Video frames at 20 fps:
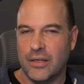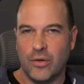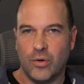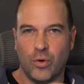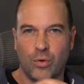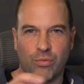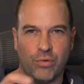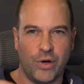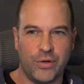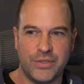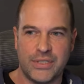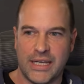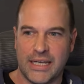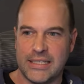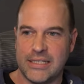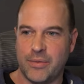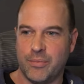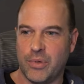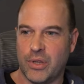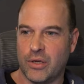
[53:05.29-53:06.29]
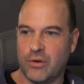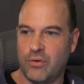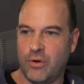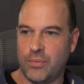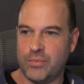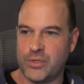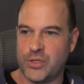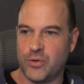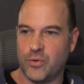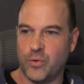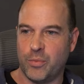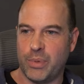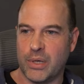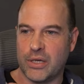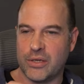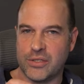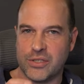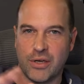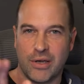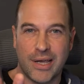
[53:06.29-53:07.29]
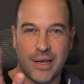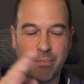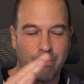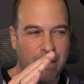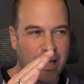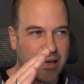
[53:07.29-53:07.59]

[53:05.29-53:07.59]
or rotating with the crop tool because I can